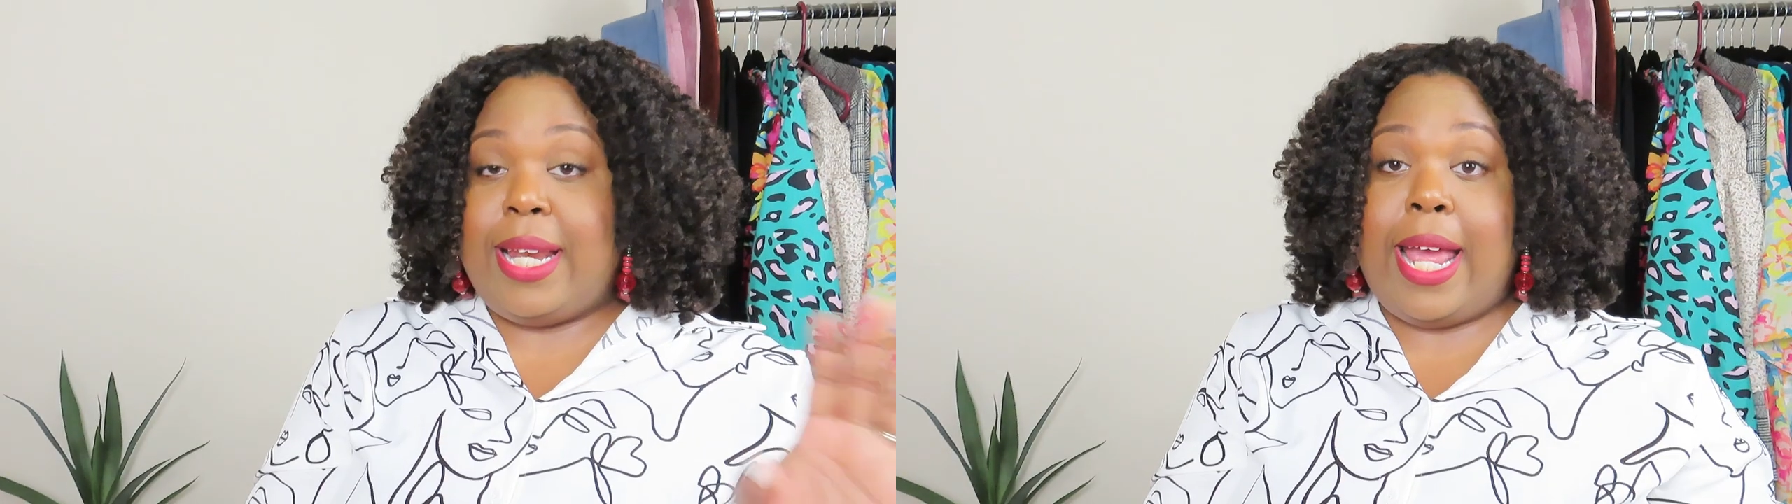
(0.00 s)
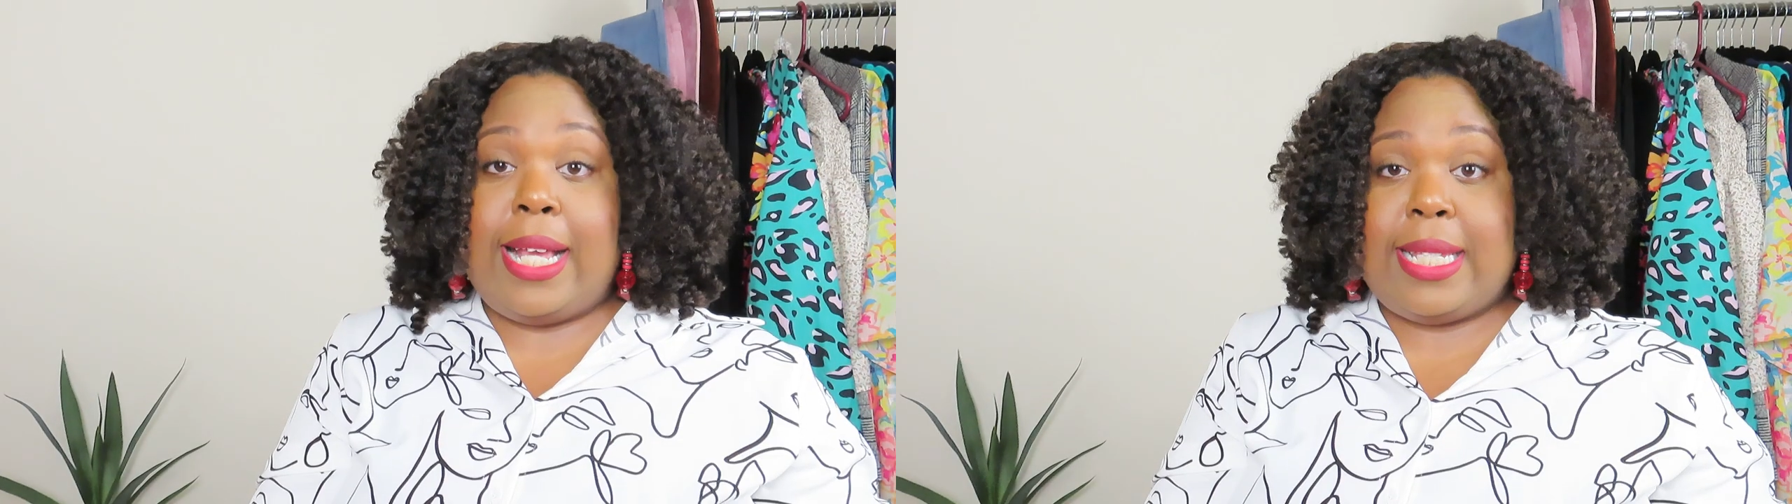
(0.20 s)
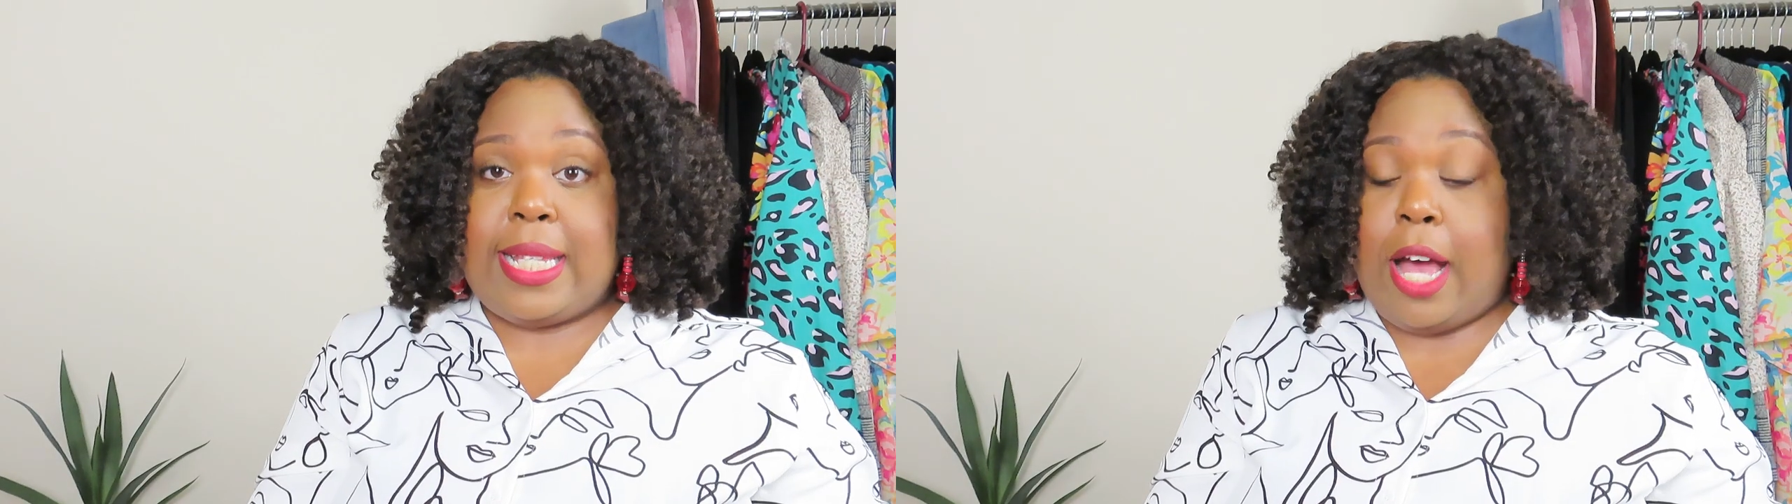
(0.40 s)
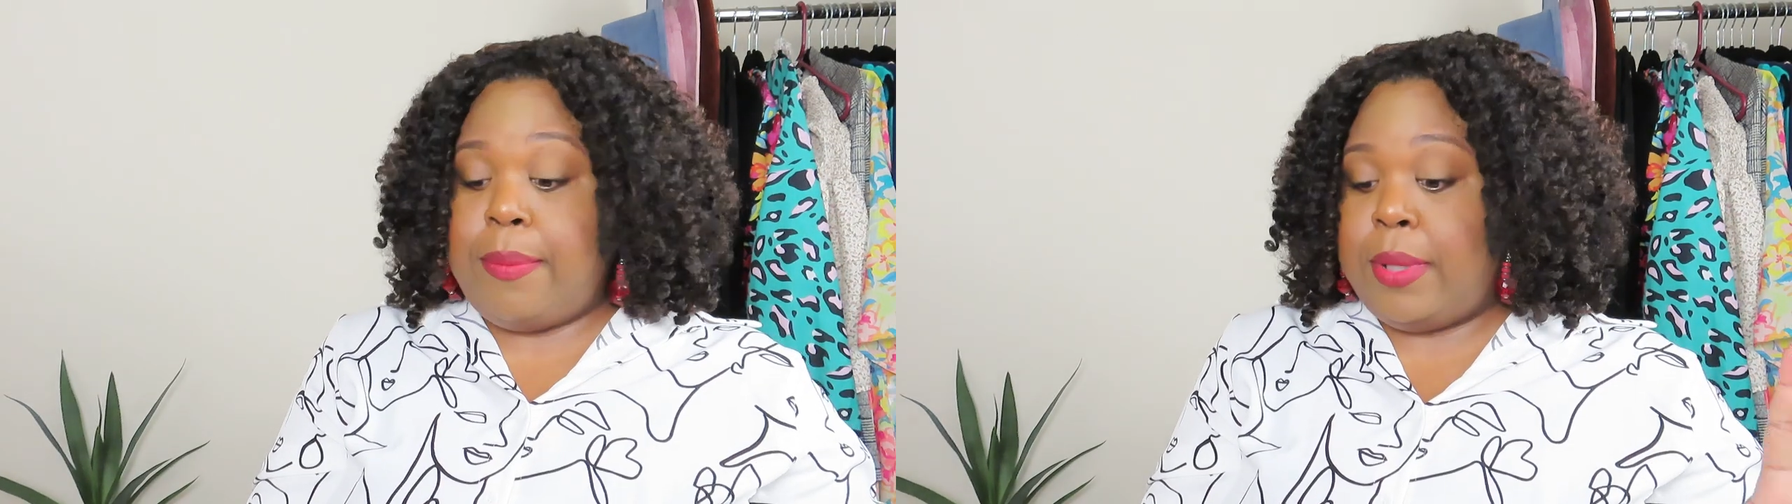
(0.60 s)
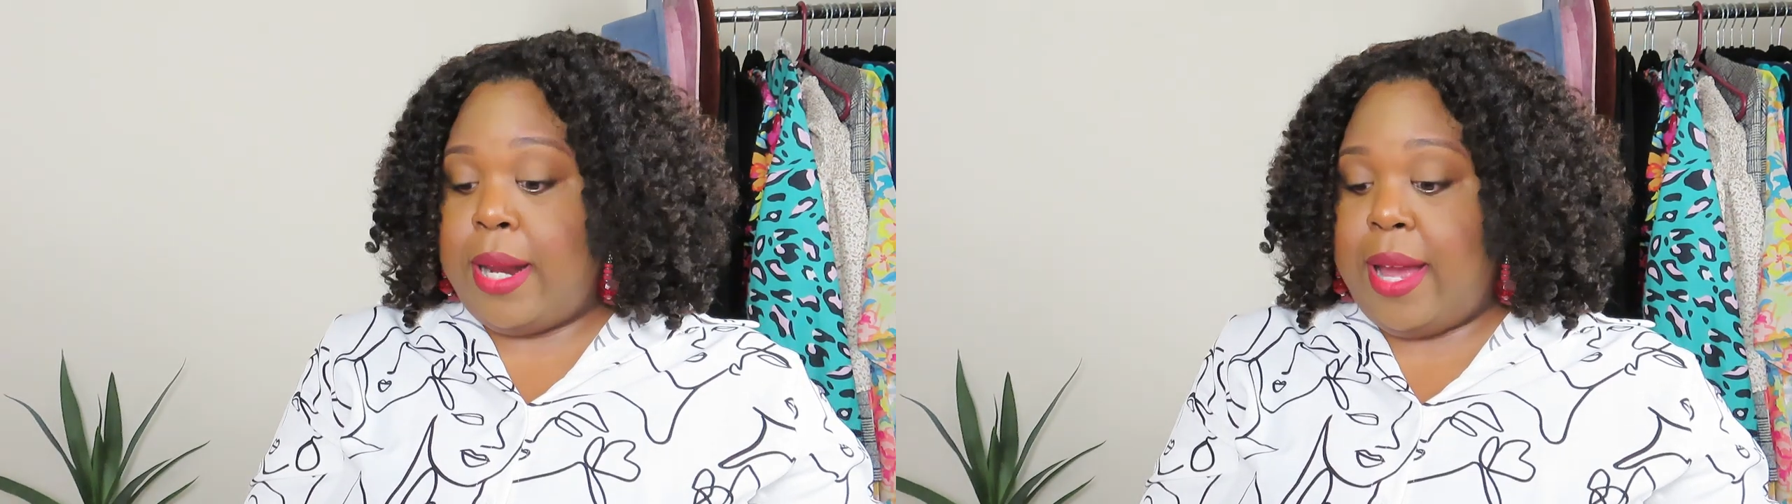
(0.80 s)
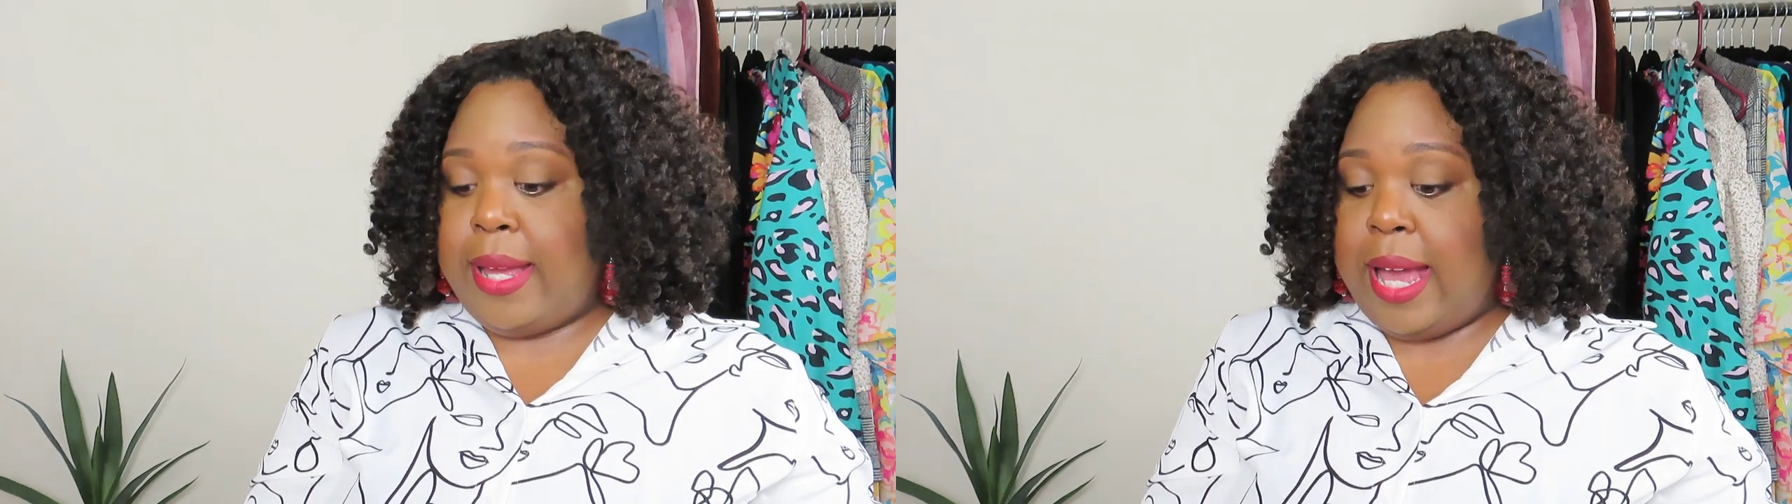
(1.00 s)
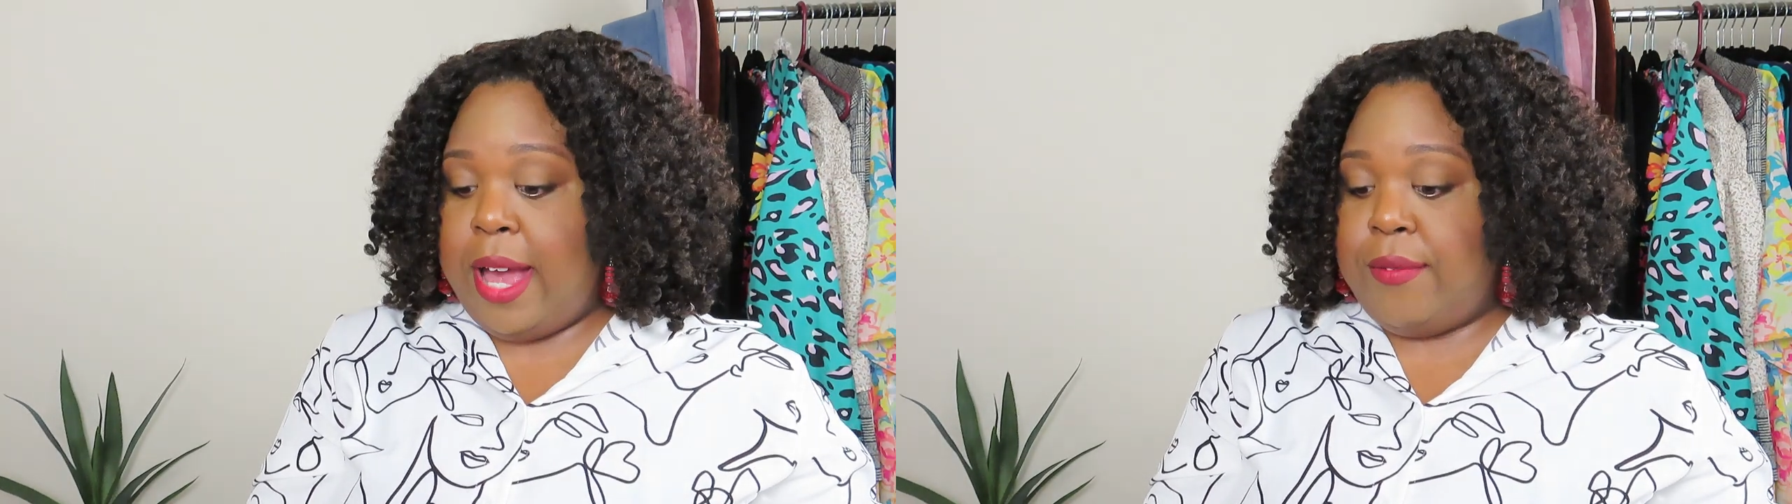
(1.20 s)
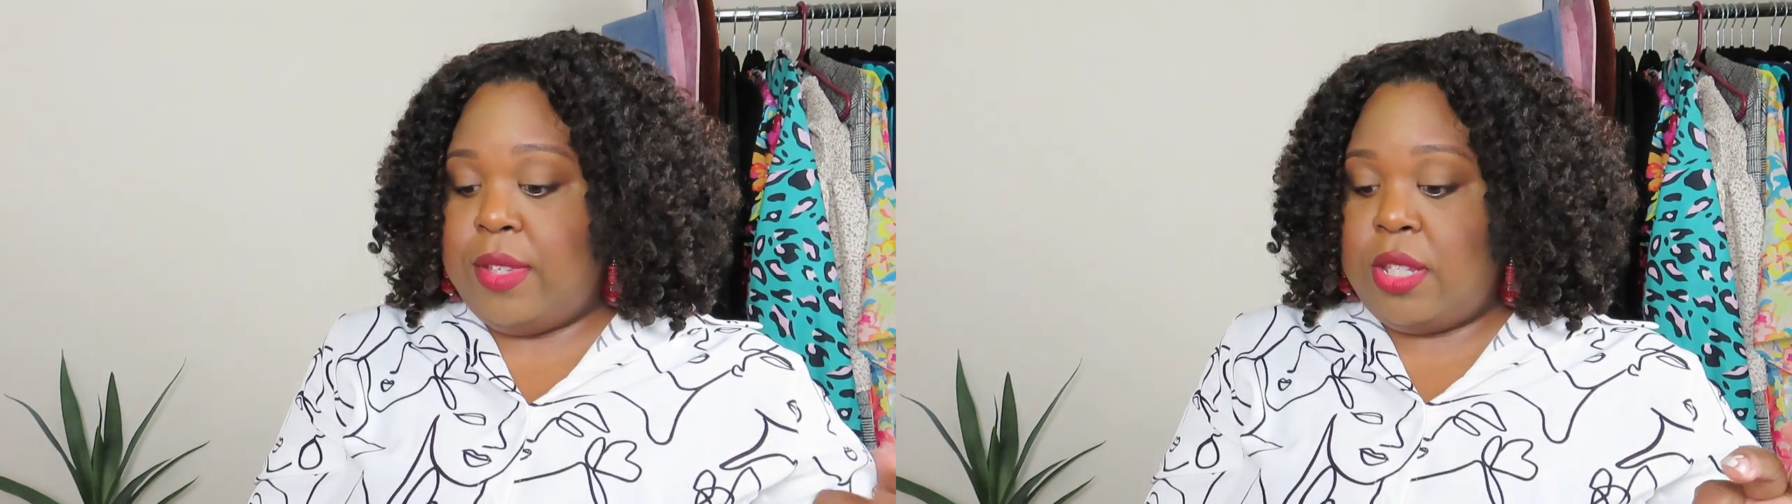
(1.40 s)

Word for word: next top that I have,